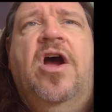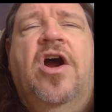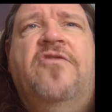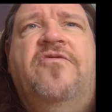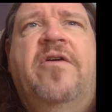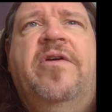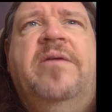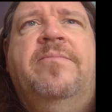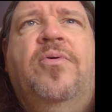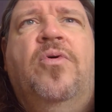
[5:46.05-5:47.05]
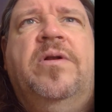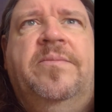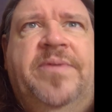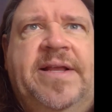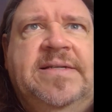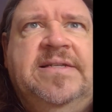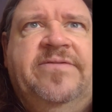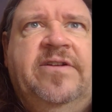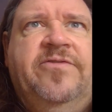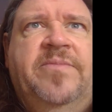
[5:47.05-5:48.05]
are very important pieces of
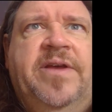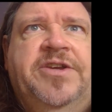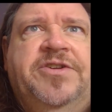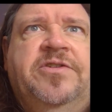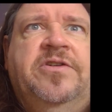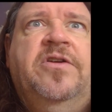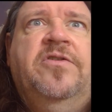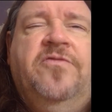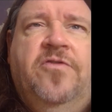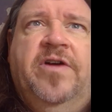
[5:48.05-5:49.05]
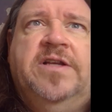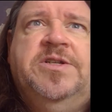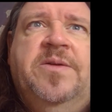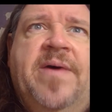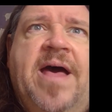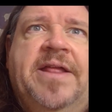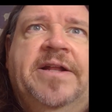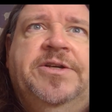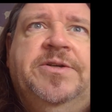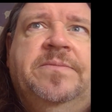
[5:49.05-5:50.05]
information for us to
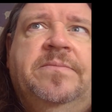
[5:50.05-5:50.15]
manage.